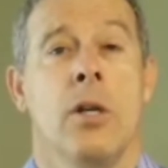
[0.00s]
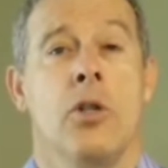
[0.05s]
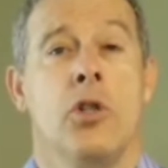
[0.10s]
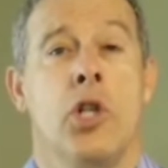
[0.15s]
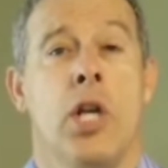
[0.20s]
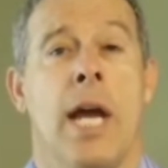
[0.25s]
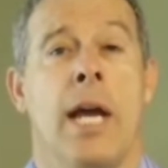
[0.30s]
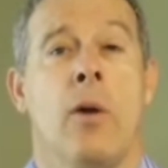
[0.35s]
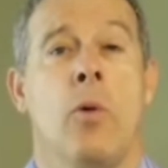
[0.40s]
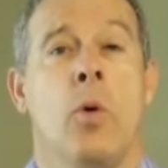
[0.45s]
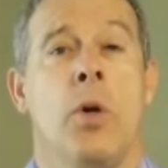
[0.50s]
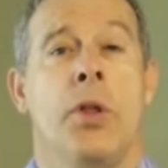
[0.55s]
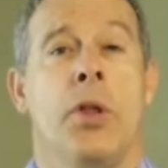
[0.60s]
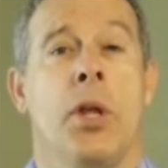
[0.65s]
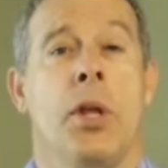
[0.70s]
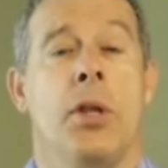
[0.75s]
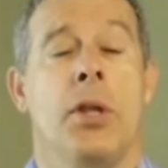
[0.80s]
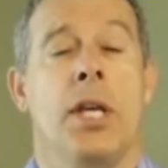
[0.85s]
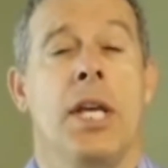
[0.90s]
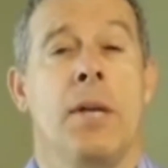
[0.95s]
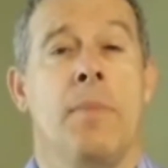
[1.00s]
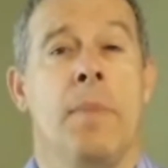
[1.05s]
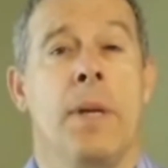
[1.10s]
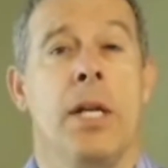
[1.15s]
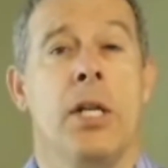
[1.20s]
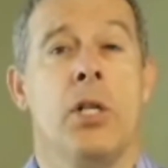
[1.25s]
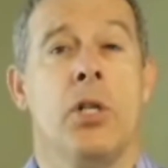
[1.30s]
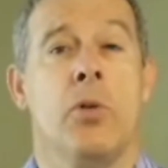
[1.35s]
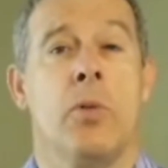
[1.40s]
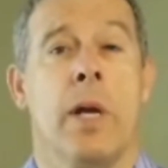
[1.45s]
Check with the
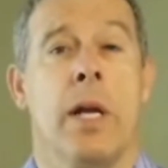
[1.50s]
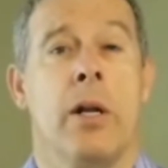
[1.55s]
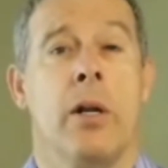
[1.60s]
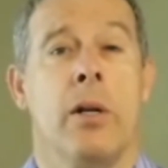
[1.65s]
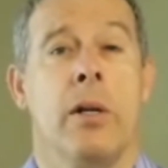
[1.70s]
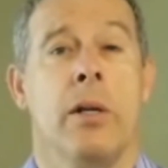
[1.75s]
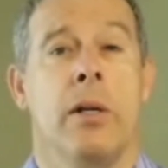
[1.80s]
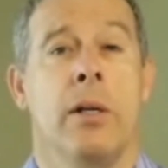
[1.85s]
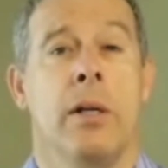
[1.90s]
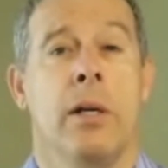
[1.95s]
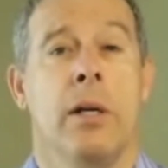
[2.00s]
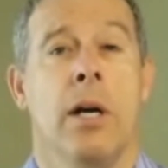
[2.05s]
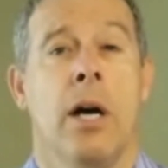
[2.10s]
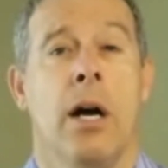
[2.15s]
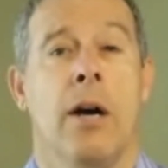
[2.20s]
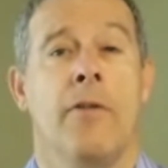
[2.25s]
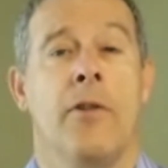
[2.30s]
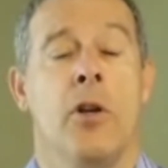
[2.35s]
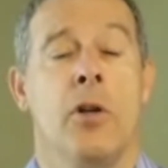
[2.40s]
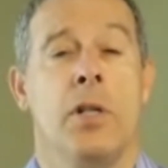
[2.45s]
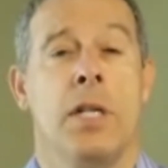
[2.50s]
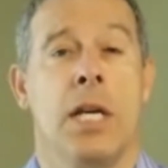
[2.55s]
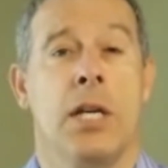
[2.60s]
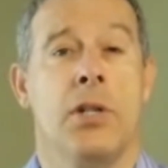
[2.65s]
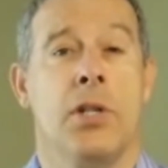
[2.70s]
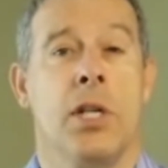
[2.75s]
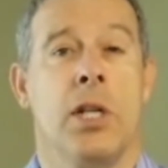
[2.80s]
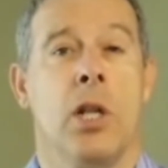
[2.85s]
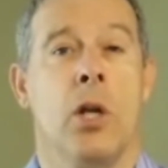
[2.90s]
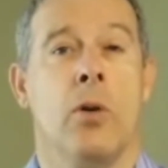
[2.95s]
administrator of your
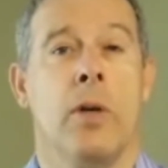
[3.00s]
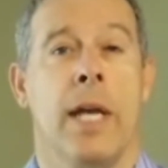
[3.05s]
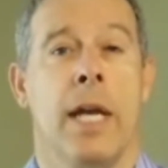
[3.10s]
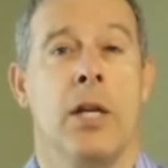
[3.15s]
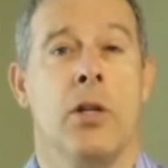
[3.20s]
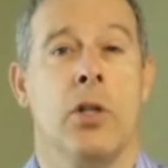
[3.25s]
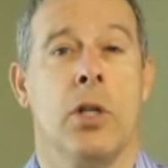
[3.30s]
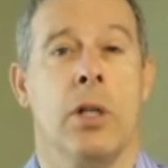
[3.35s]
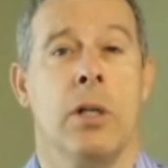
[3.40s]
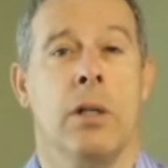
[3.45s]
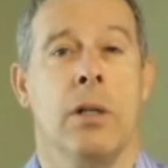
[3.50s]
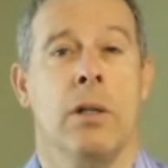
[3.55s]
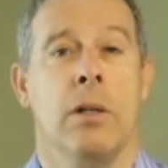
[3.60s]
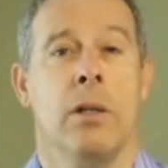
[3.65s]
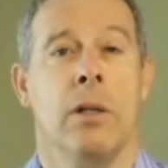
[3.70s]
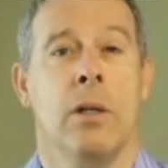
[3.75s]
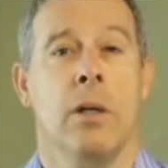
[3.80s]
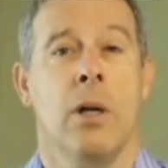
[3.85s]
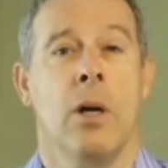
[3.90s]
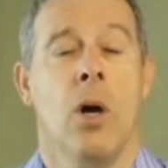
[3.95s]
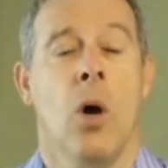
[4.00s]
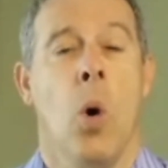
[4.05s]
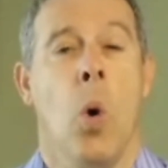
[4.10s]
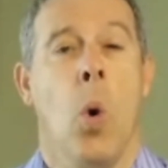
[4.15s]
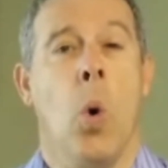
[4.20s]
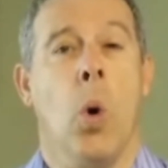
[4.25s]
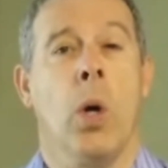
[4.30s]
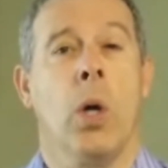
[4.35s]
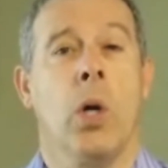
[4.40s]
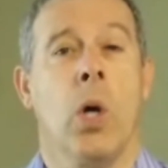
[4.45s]
testing location
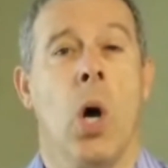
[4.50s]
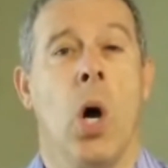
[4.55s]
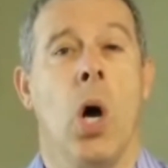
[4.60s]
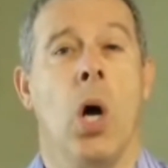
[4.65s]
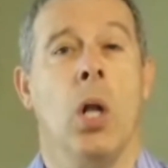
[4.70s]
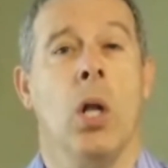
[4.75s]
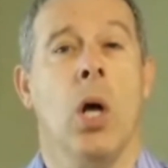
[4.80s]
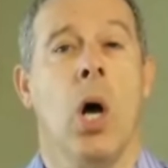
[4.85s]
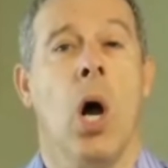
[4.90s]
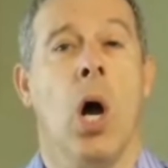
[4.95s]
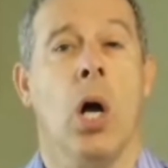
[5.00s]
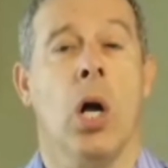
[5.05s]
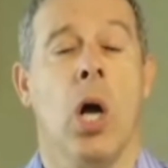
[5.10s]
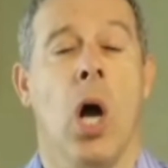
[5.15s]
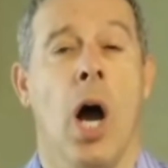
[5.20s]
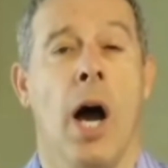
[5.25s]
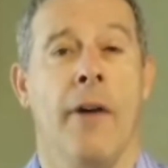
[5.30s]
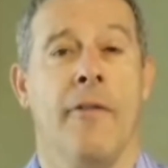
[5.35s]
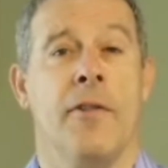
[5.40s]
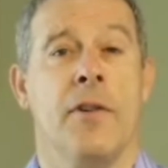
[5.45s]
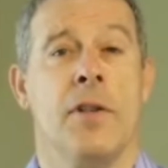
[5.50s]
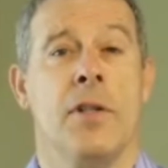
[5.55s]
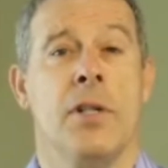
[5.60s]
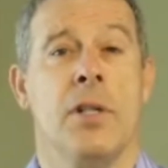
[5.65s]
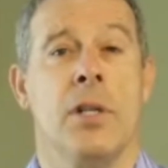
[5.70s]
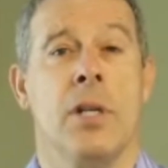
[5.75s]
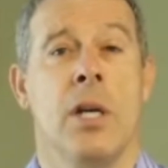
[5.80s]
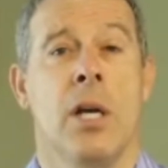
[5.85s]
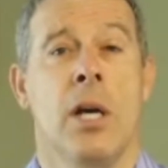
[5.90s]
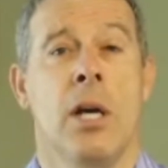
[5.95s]
or call our
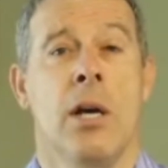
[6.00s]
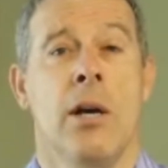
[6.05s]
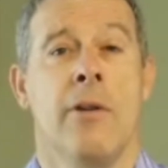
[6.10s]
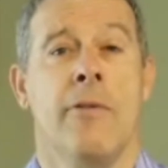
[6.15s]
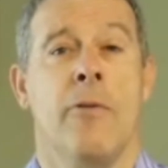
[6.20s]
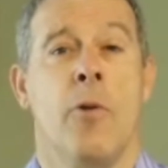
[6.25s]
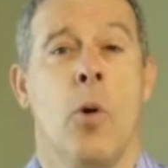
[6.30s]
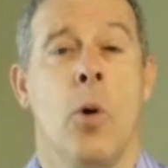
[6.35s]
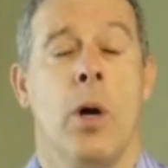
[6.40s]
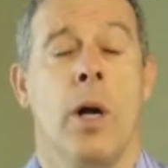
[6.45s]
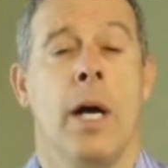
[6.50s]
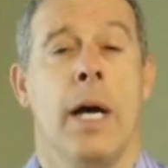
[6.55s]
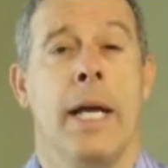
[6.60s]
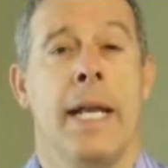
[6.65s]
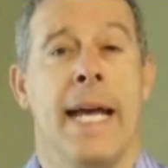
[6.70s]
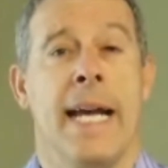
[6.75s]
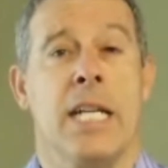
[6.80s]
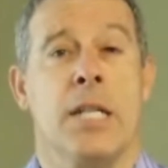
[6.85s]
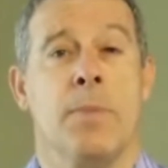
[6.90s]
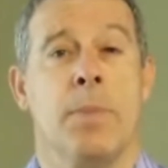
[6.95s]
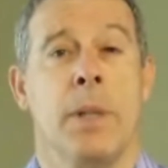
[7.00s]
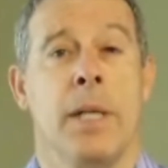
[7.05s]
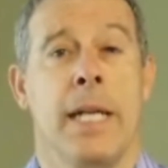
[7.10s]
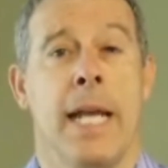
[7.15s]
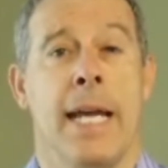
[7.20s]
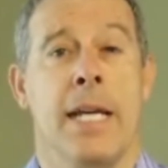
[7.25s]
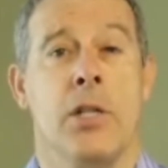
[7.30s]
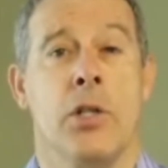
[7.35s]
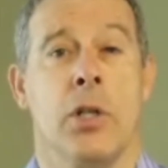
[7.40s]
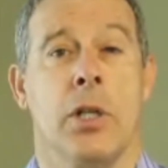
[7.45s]
office for an
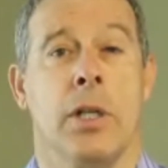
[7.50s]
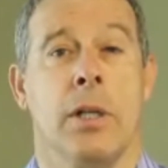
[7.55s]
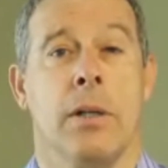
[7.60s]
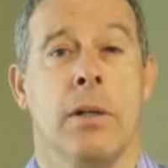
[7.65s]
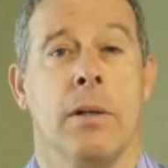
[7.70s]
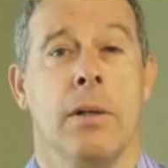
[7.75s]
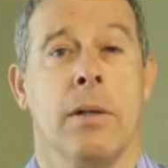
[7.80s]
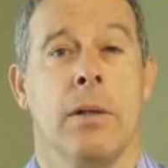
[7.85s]
explanation.